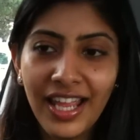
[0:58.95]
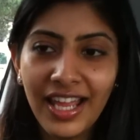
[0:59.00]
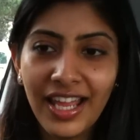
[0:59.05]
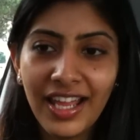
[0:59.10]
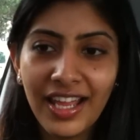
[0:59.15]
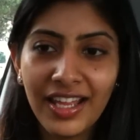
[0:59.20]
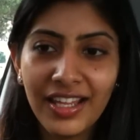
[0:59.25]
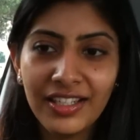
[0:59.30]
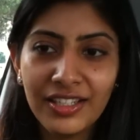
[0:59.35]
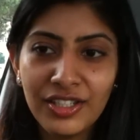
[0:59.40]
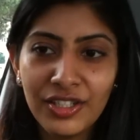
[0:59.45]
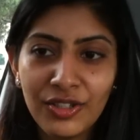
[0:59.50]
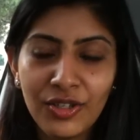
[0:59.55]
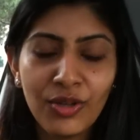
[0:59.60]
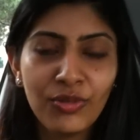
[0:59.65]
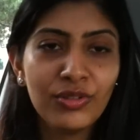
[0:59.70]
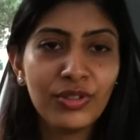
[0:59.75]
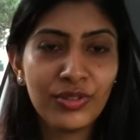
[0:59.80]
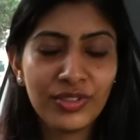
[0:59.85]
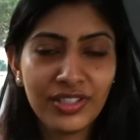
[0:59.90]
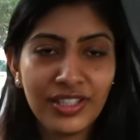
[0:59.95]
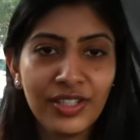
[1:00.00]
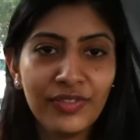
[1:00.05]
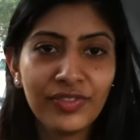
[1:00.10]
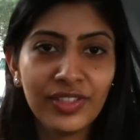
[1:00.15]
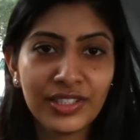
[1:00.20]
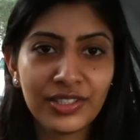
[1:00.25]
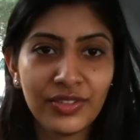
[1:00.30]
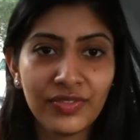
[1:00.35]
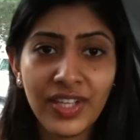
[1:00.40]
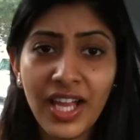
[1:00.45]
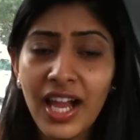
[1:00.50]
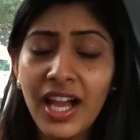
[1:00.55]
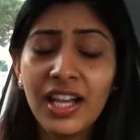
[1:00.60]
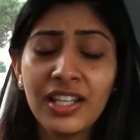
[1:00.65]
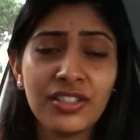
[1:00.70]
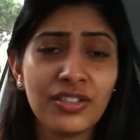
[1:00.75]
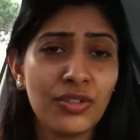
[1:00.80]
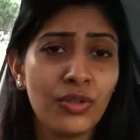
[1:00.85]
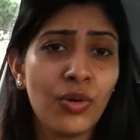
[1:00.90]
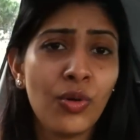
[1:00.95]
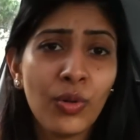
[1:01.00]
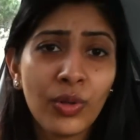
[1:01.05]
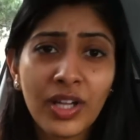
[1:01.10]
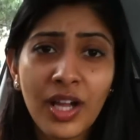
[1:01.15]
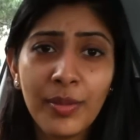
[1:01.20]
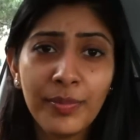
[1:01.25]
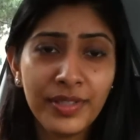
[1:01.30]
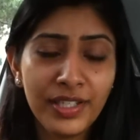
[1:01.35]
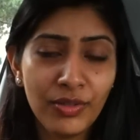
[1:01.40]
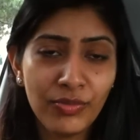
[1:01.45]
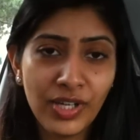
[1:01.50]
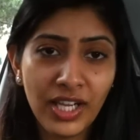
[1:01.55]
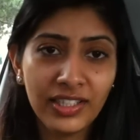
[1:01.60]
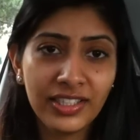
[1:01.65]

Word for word: And you know, there was an influx of cash. The whole company